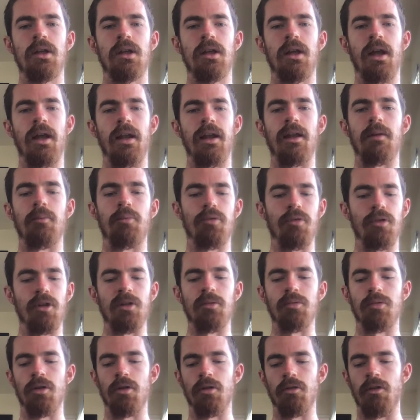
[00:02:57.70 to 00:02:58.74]
and a
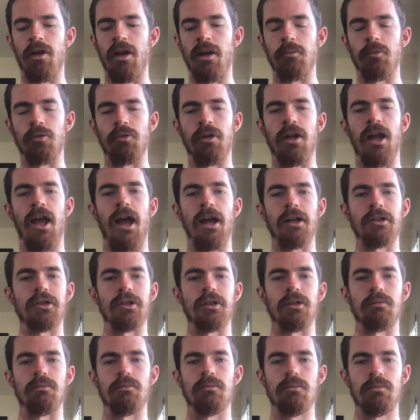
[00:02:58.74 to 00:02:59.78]
pre-programmed
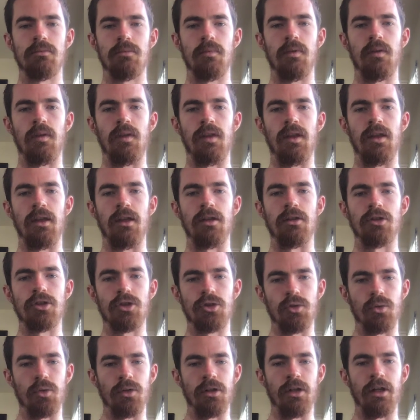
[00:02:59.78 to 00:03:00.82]
reaction, the
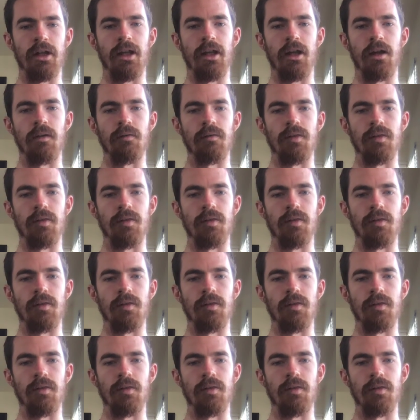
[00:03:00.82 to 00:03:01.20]
shortening of